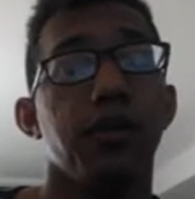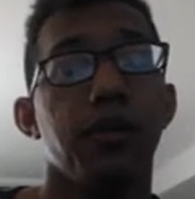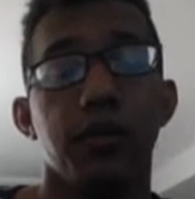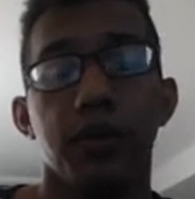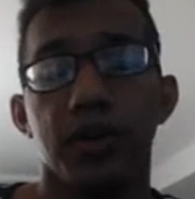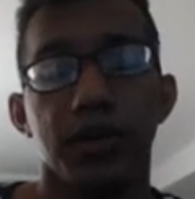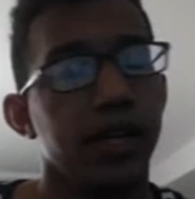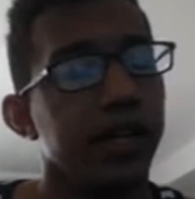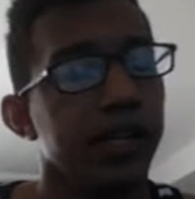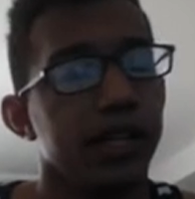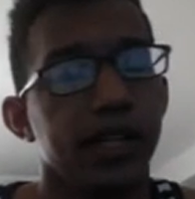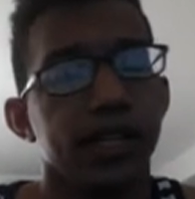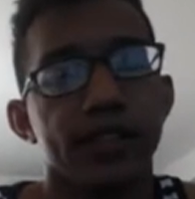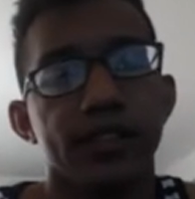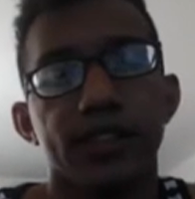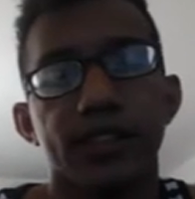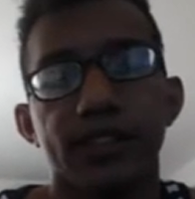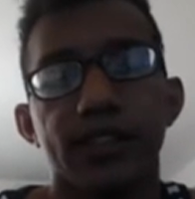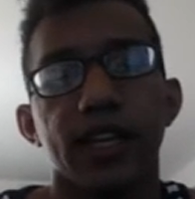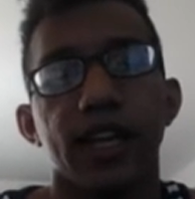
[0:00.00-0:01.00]
it's
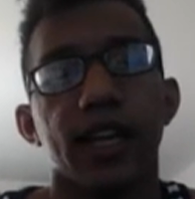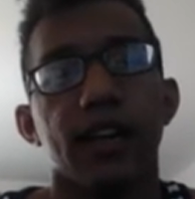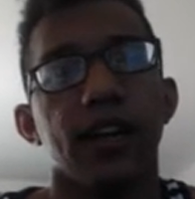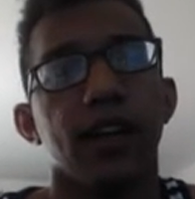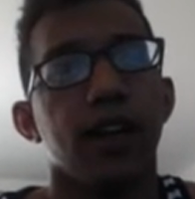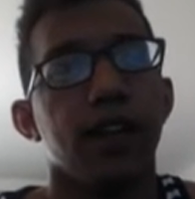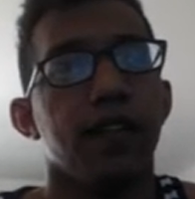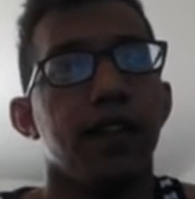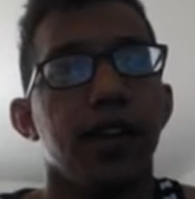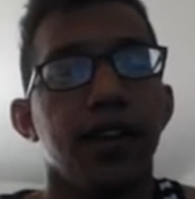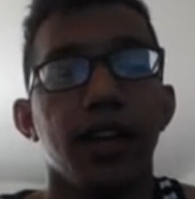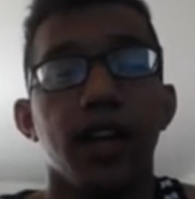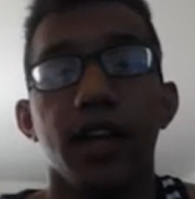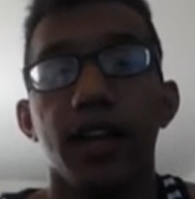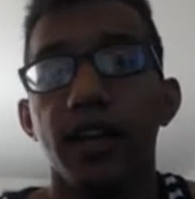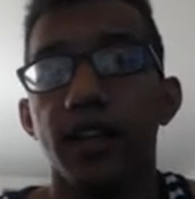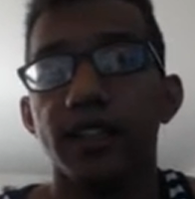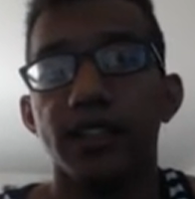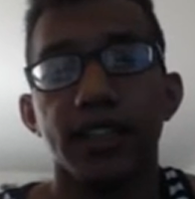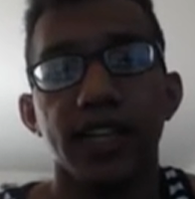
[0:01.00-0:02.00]
insane. And then again,
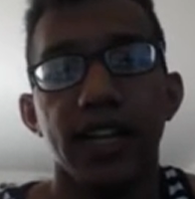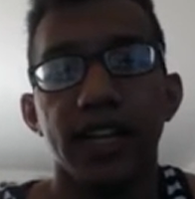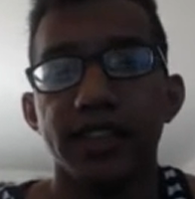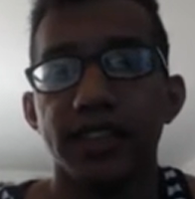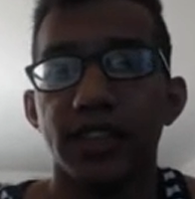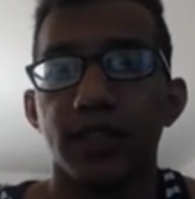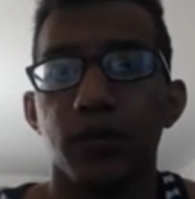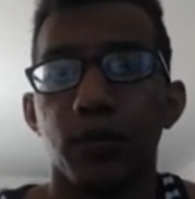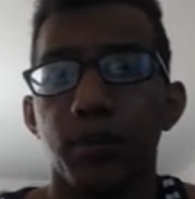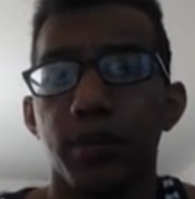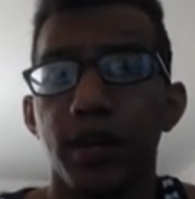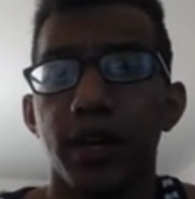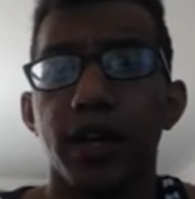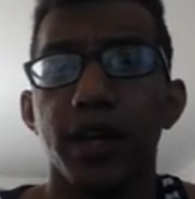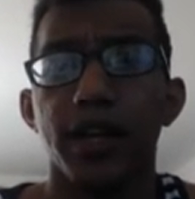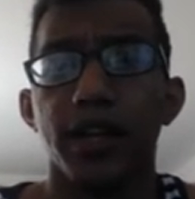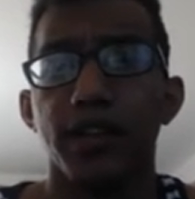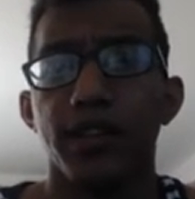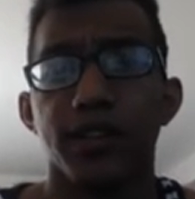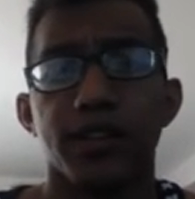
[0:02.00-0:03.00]
he's an 8/7 body,
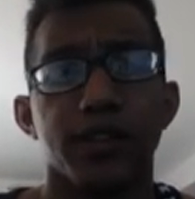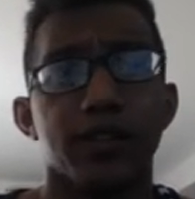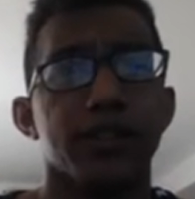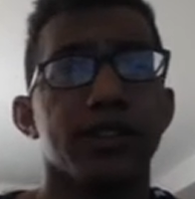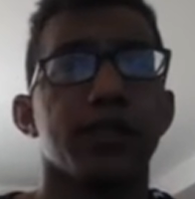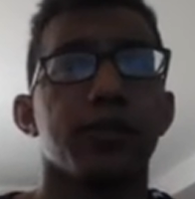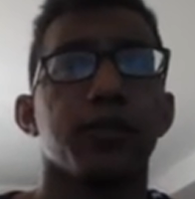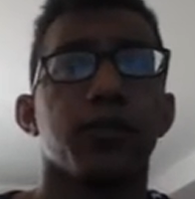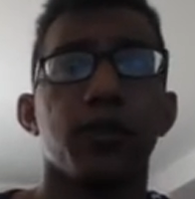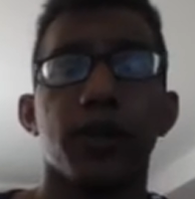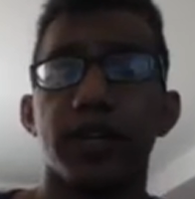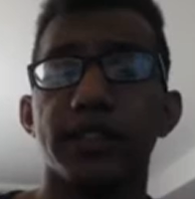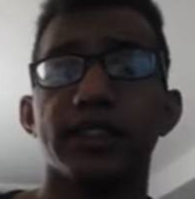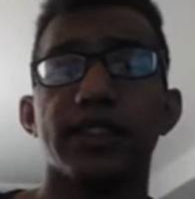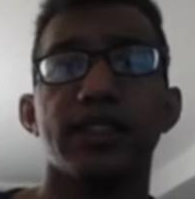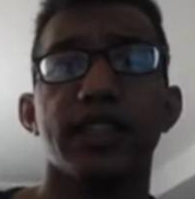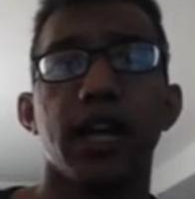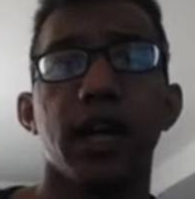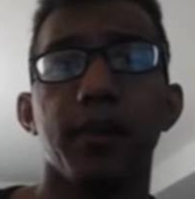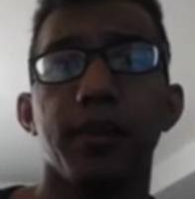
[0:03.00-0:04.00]
he's dealing some crazy
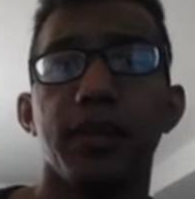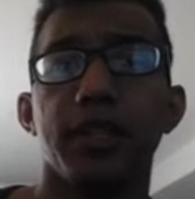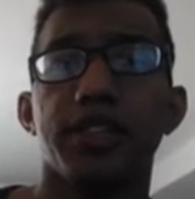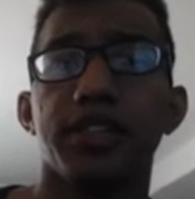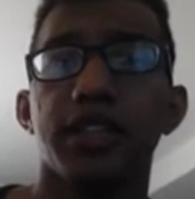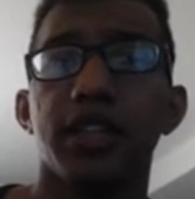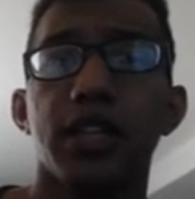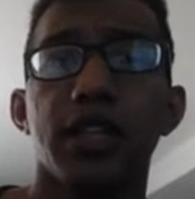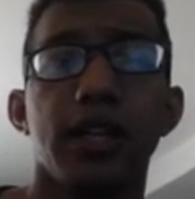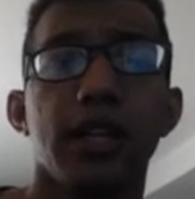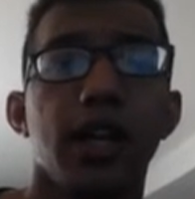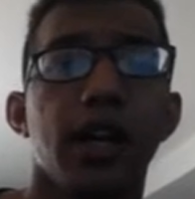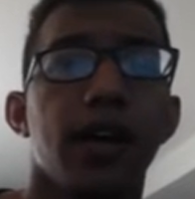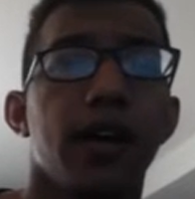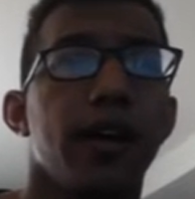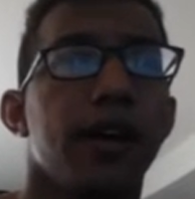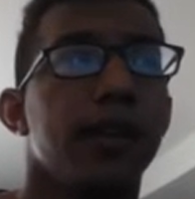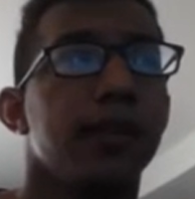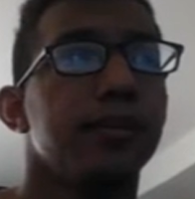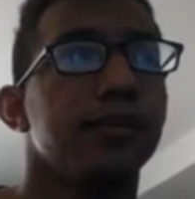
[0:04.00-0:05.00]
damage,
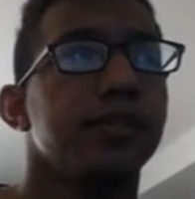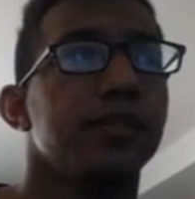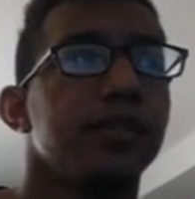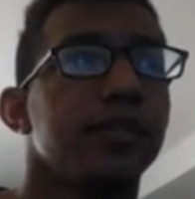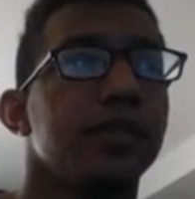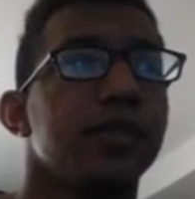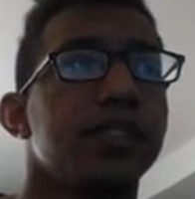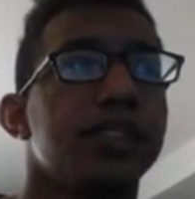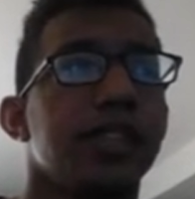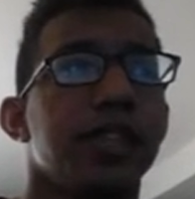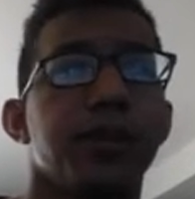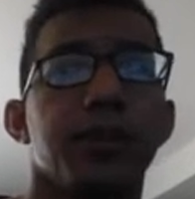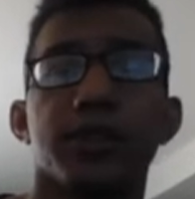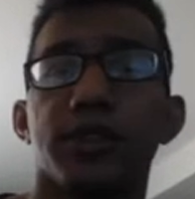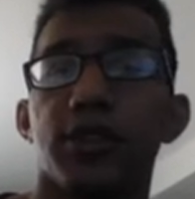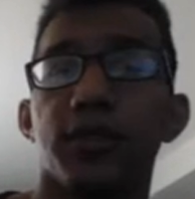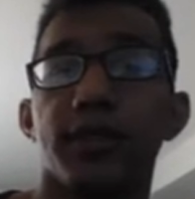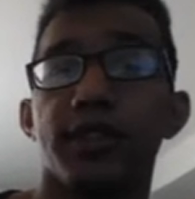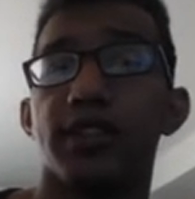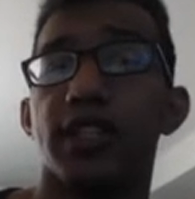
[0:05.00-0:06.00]
so there was no
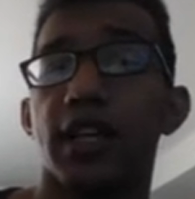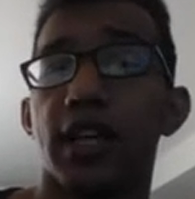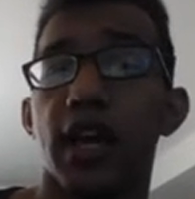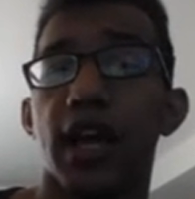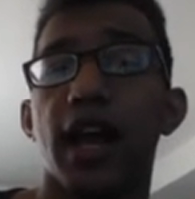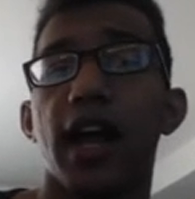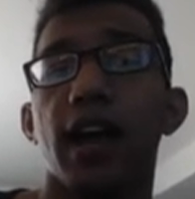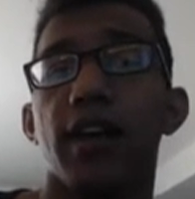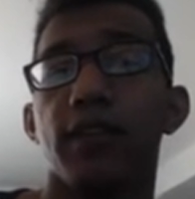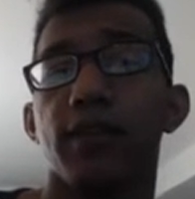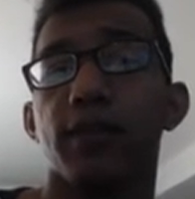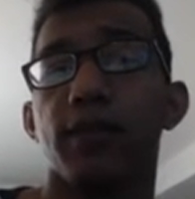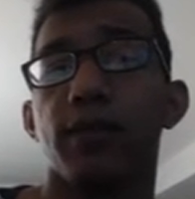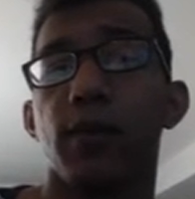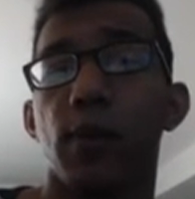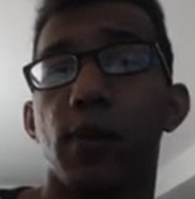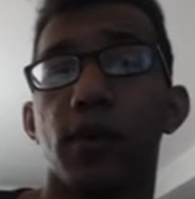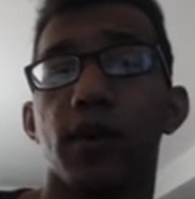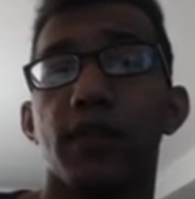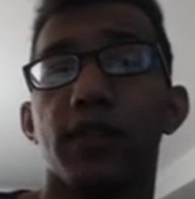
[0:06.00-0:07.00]
reason to not have
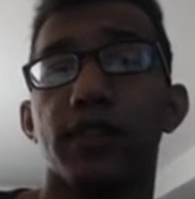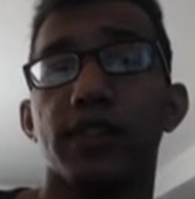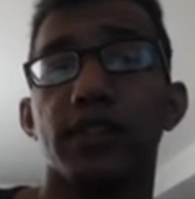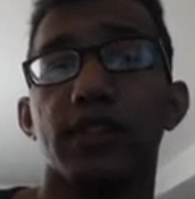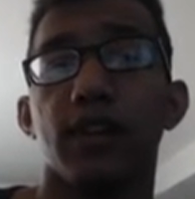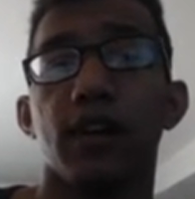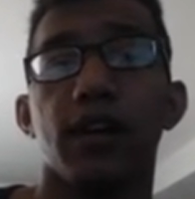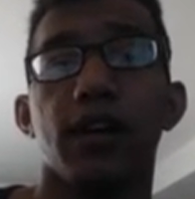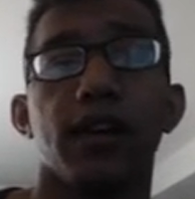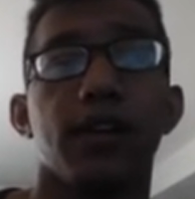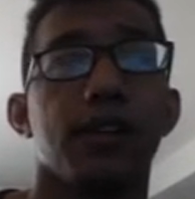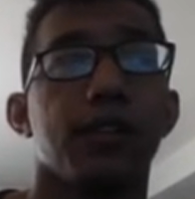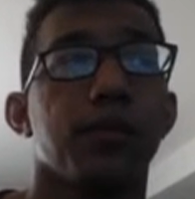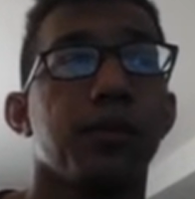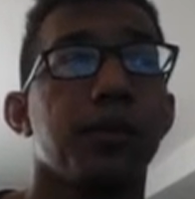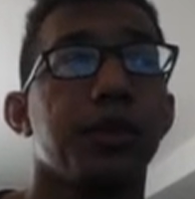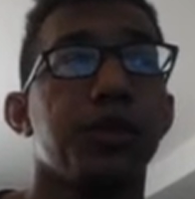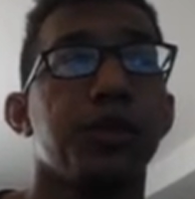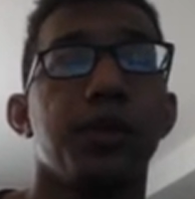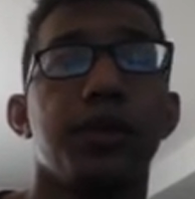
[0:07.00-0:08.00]
4 of this card
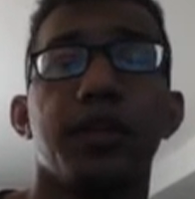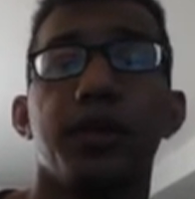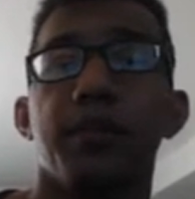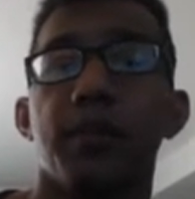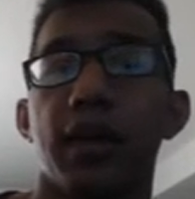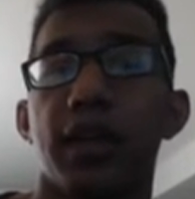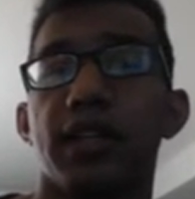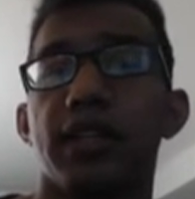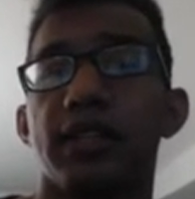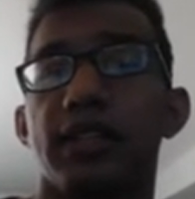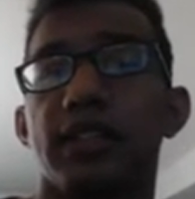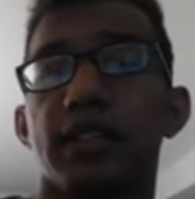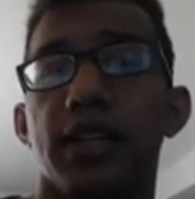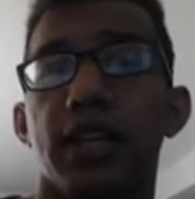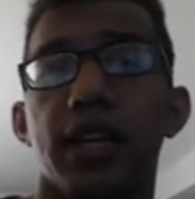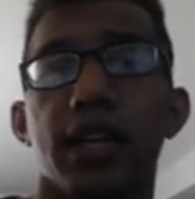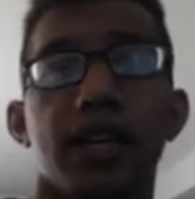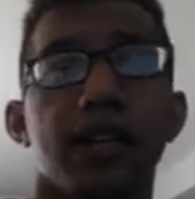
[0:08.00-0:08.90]
between the main and side.